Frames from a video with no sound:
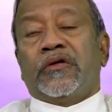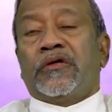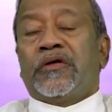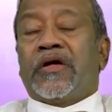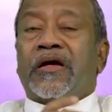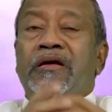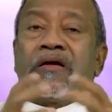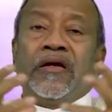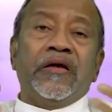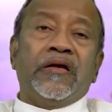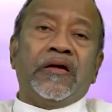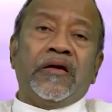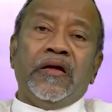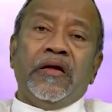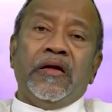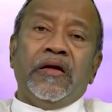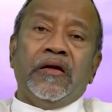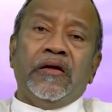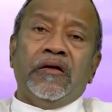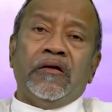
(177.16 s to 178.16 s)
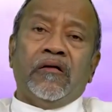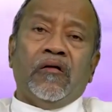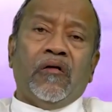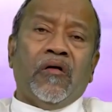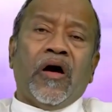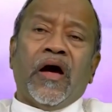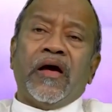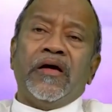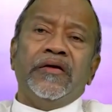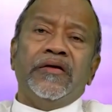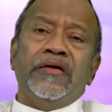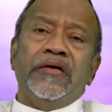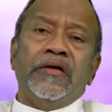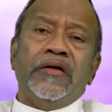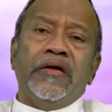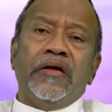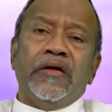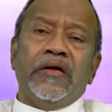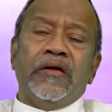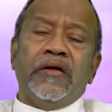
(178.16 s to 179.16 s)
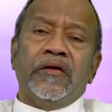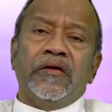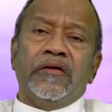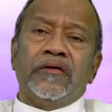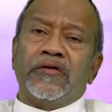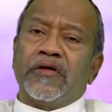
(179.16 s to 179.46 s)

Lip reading: Technically or ideally,